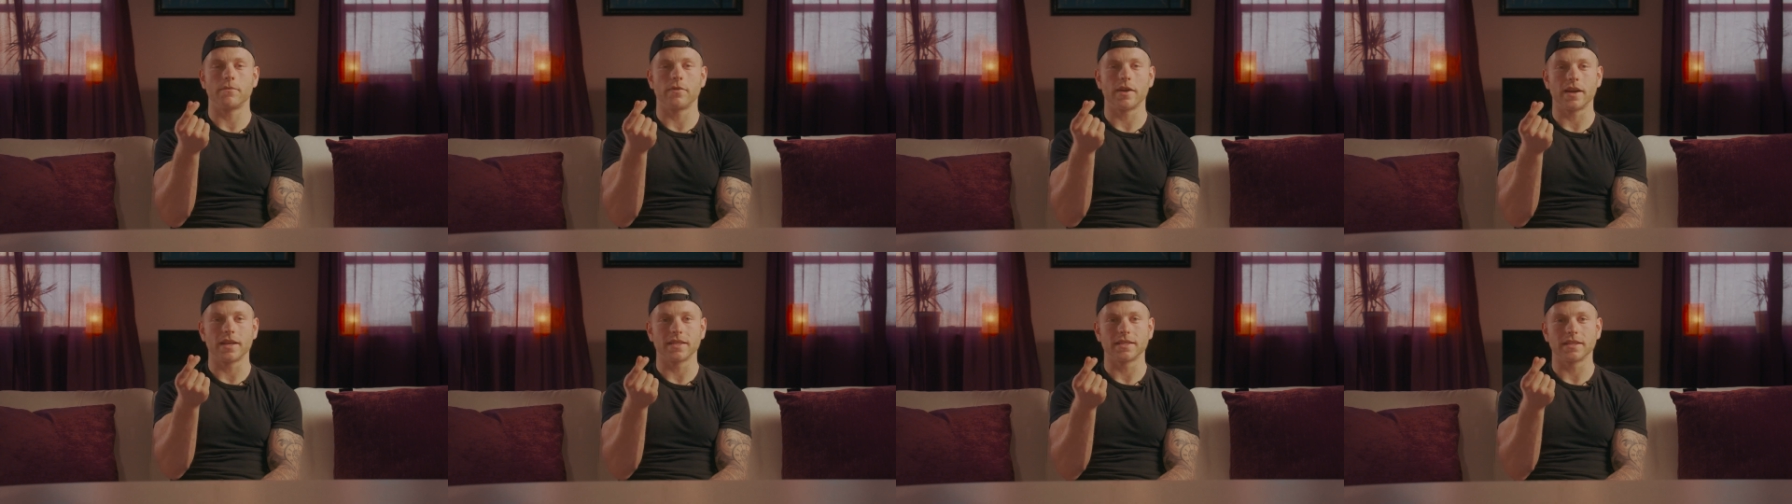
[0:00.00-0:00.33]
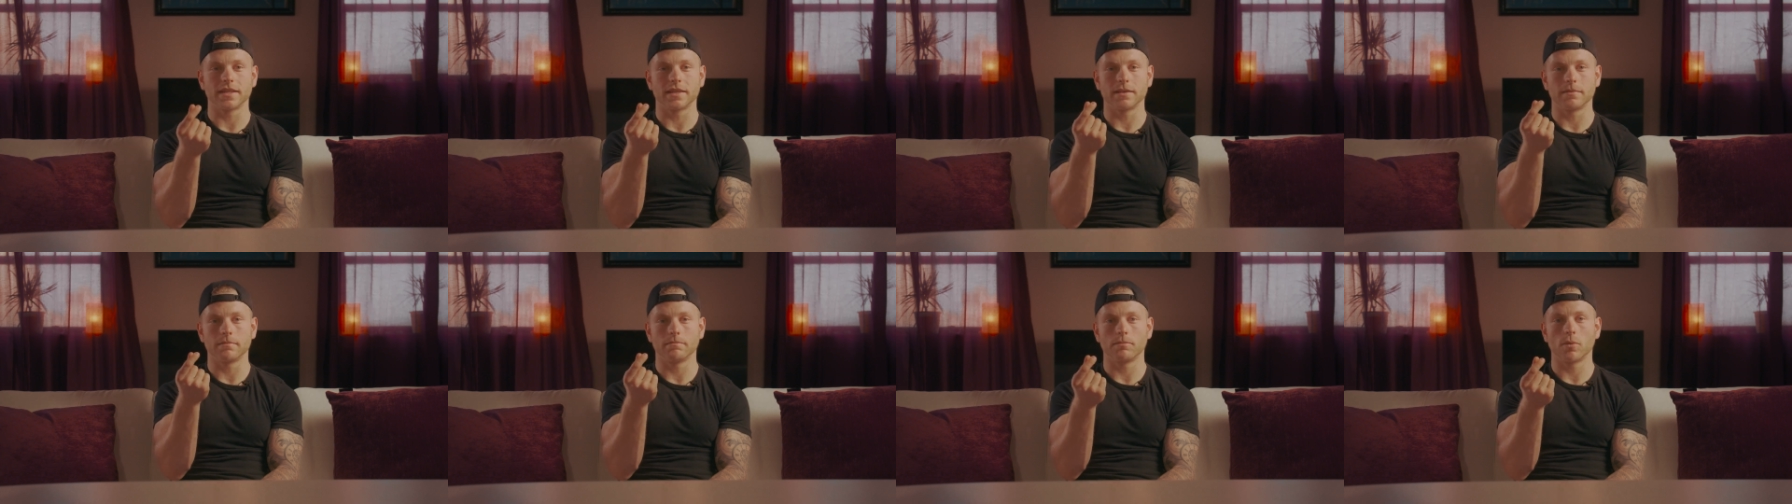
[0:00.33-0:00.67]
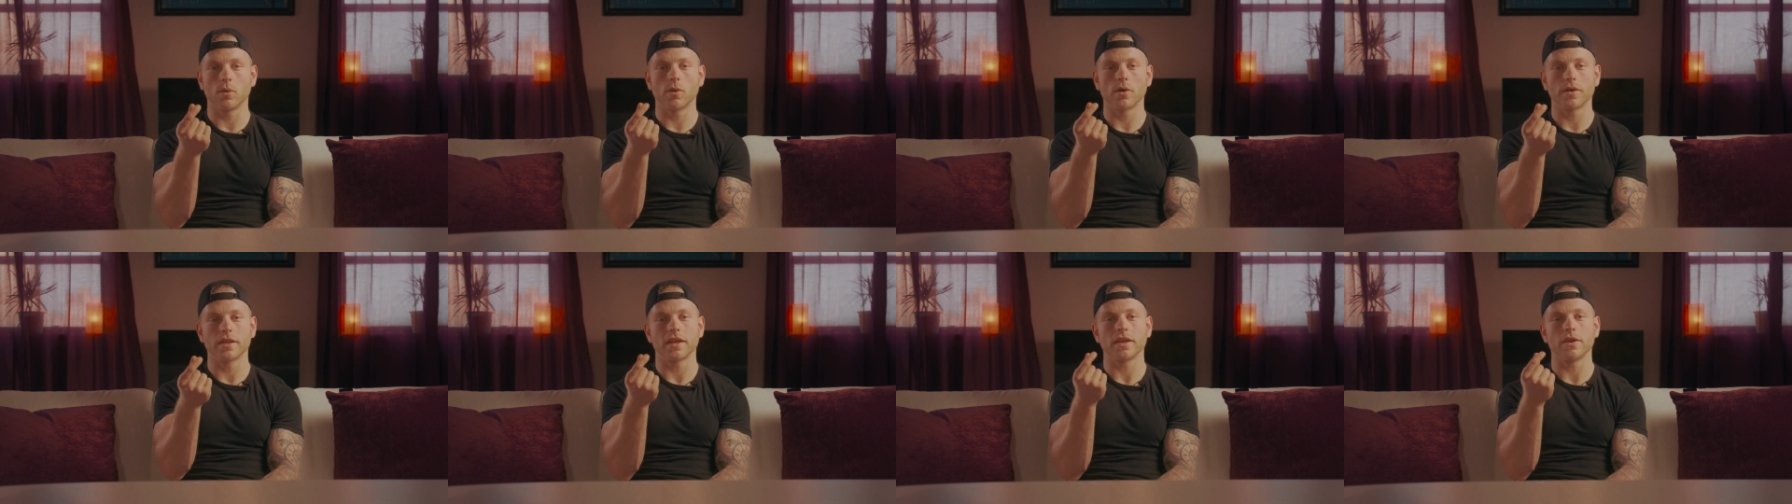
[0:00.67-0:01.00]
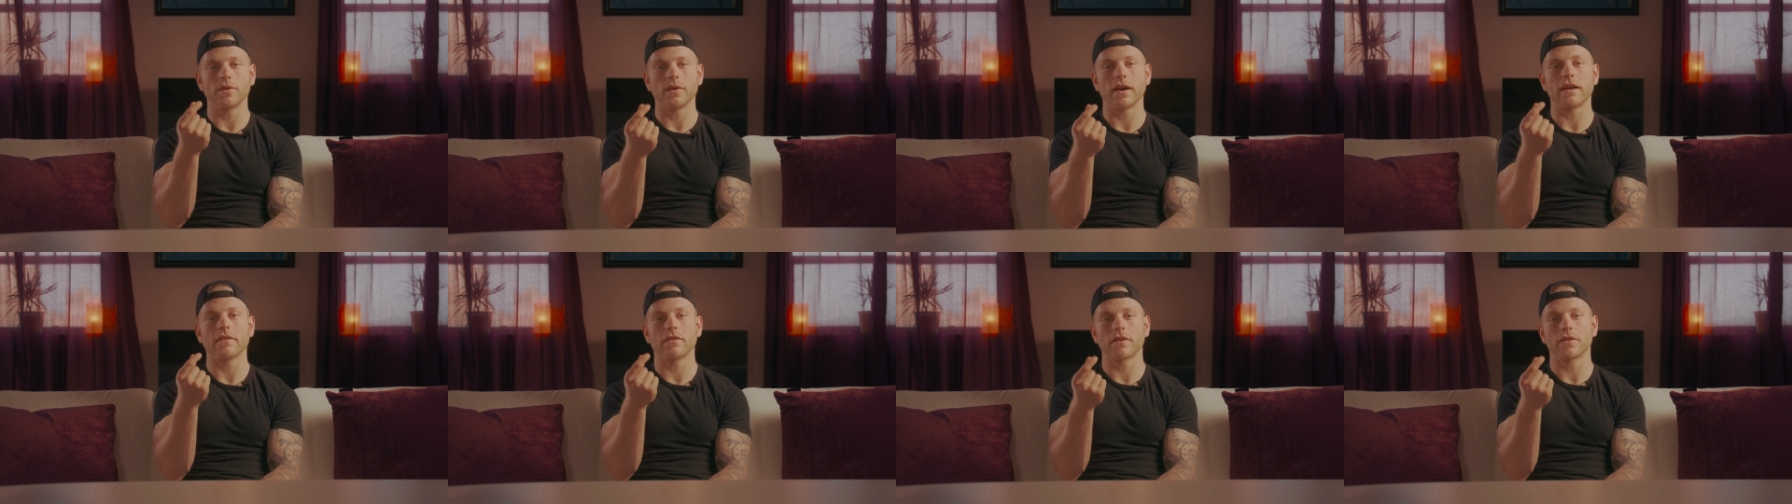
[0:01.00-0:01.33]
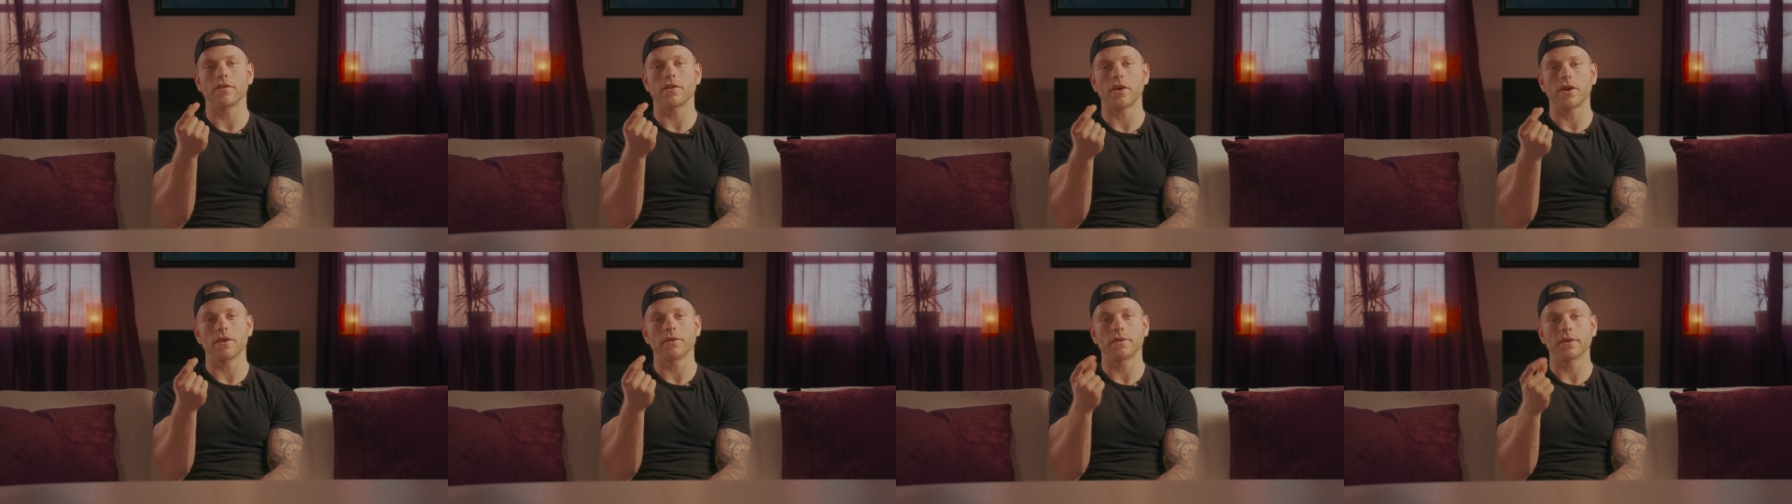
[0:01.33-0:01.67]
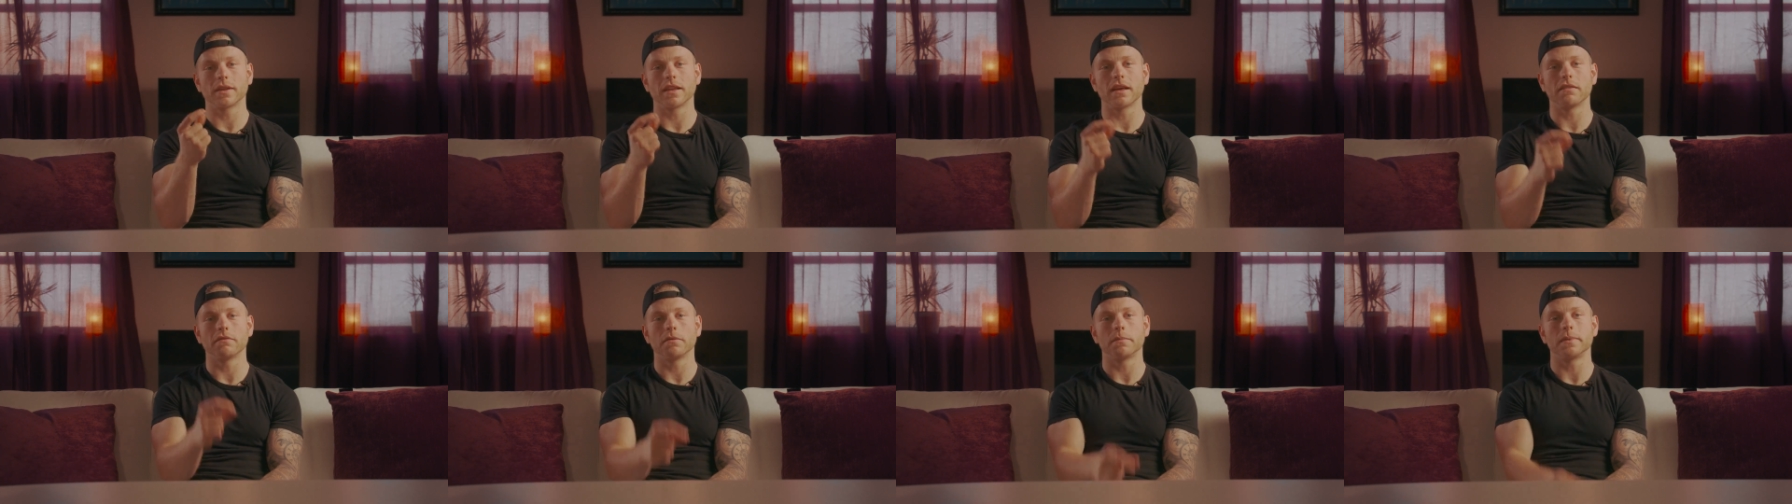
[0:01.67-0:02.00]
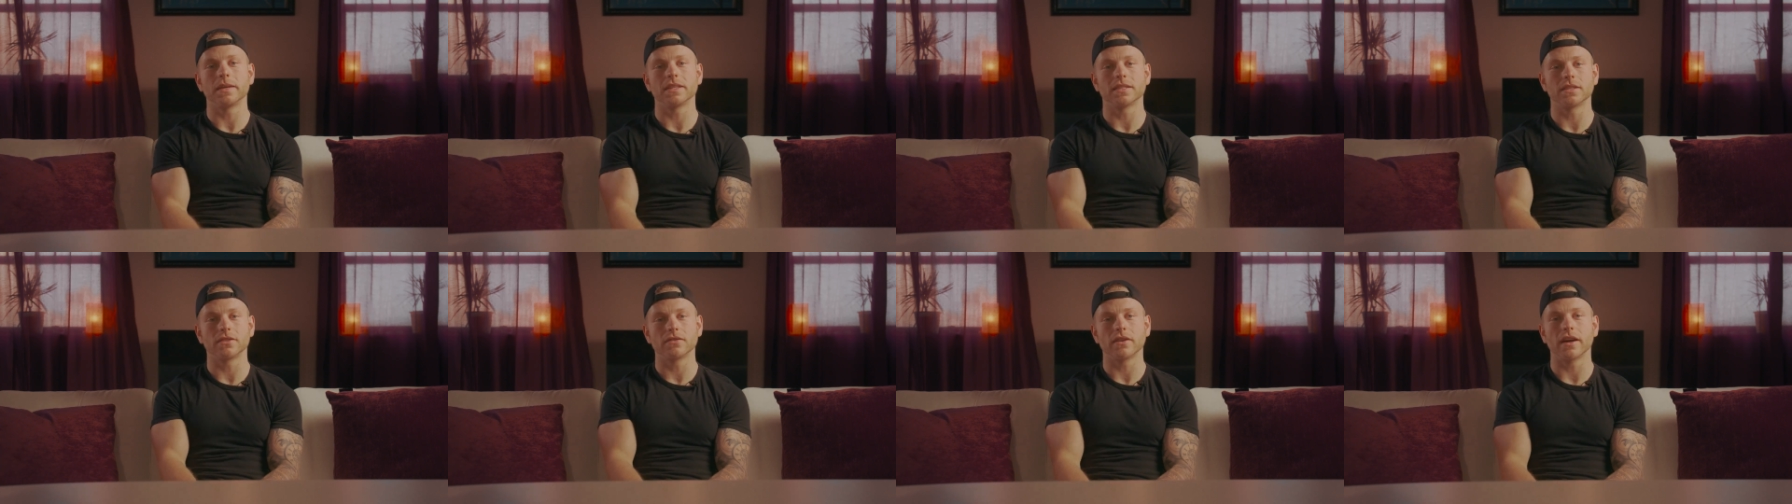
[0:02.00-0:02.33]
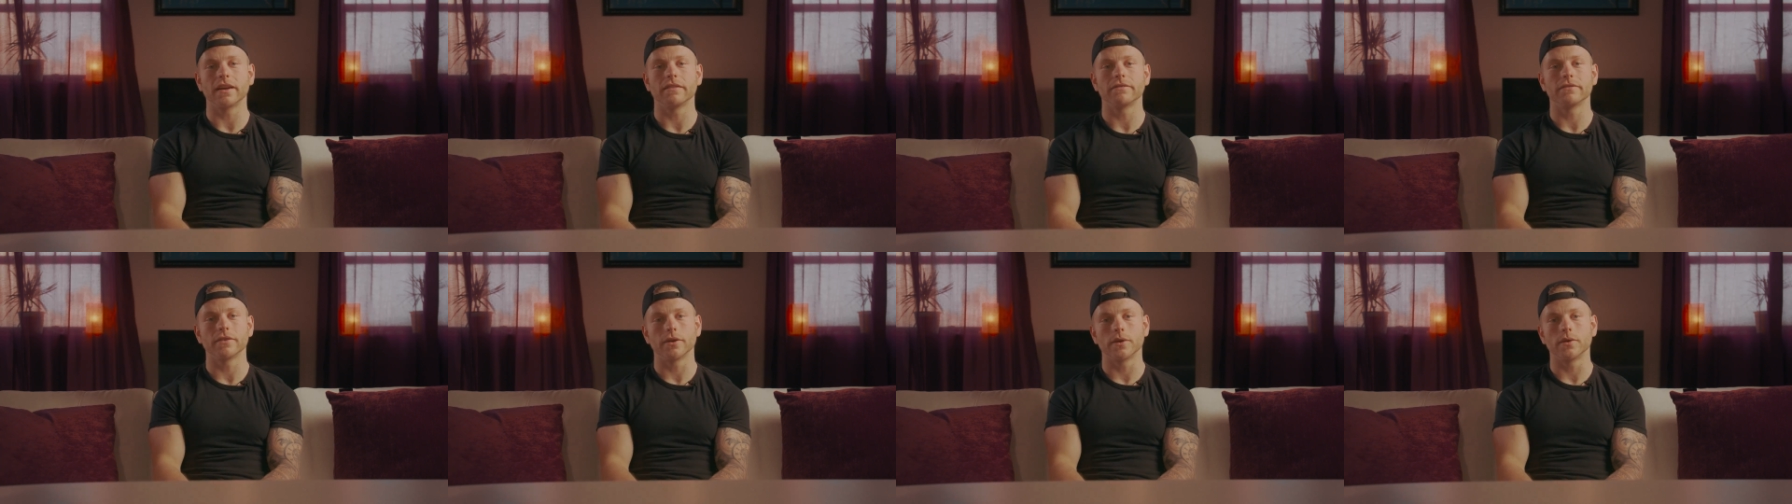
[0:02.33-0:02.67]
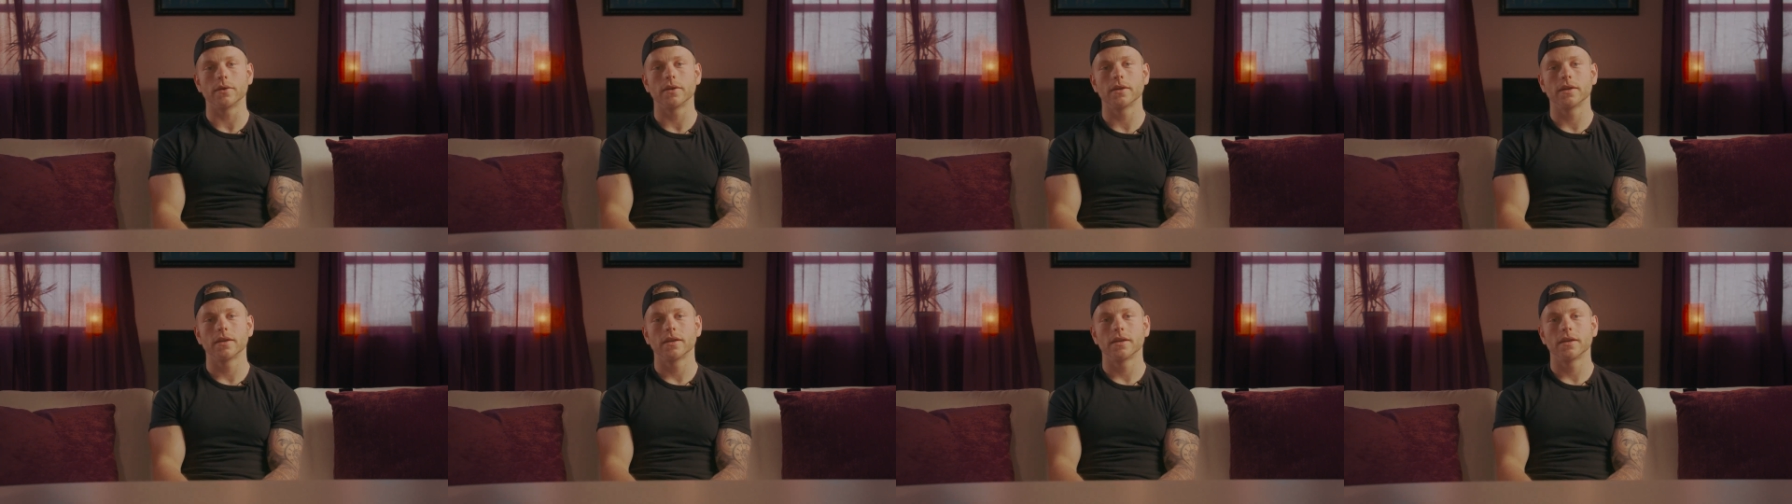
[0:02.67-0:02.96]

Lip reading: raisin more than you ever thought you could love a piece of dried fruit.